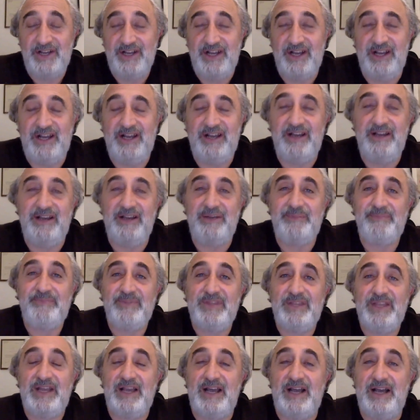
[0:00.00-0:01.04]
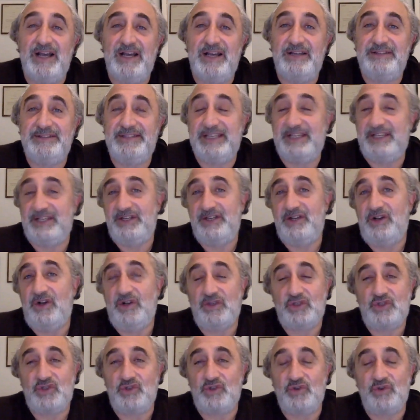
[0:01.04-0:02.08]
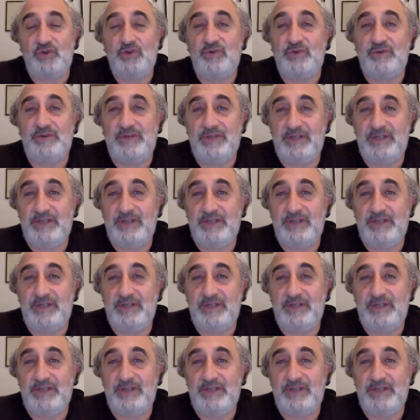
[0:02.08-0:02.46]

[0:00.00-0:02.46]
Uh, uh, they can also